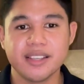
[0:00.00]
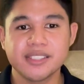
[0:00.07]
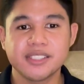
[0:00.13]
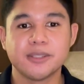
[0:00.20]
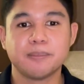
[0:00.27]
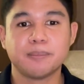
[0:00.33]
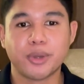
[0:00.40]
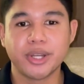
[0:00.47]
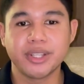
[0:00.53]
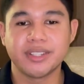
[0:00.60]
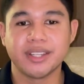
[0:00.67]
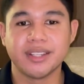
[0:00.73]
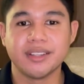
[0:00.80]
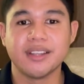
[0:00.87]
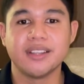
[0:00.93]

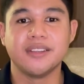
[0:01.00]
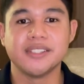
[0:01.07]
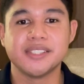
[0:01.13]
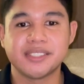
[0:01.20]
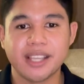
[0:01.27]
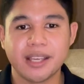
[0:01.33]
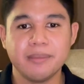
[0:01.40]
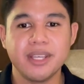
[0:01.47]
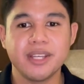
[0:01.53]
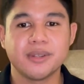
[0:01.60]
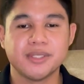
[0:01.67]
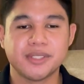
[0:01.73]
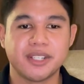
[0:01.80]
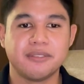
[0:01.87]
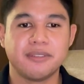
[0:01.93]
supported the
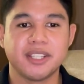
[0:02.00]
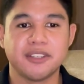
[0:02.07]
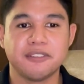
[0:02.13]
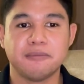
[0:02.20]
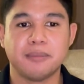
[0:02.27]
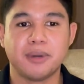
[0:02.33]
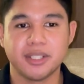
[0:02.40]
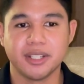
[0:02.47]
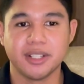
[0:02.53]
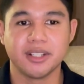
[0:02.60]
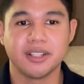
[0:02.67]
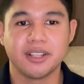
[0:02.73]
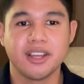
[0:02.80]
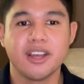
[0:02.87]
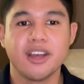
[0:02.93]
semi-conservative model,
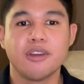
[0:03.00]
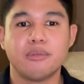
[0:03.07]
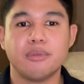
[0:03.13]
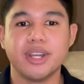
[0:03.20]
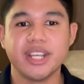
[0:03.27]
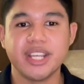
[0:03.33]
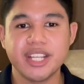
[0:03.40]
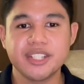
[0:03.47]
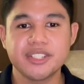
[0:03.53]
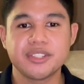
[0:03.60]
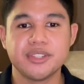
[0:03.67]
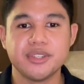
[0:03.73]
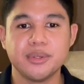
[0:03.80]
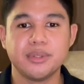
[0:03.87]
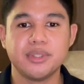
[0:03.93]
where each
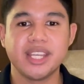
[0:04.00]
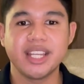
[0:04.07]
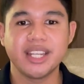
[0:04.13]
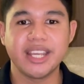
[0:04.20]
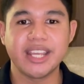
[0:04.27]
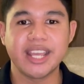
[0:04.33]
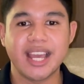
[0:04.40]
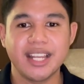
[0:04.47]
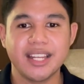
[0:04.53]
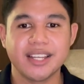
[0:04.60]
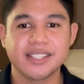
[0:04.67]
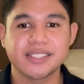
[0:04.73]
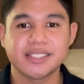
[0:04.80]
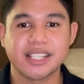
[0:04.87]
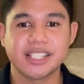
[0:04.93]
new DNA
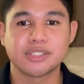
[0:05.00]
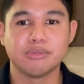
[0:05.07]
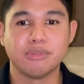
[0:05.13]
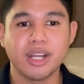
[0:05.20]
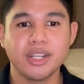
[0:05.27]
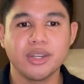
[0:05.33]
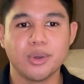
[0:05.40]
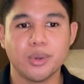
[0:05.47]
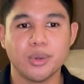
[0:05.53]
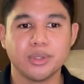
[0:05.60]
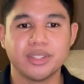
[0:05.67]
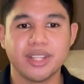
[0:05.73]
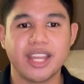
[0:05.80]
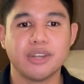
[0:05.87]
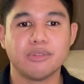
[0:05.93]
helix has one old
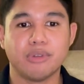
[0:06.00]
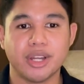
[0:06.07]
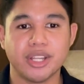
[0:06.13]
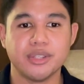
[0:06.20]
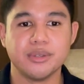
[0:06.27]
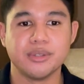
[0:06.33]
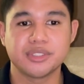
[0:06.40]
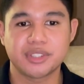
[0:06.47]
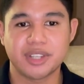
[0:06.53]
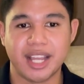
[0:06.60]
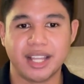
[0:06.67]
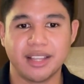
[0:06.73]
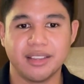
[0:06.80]
and one new strand.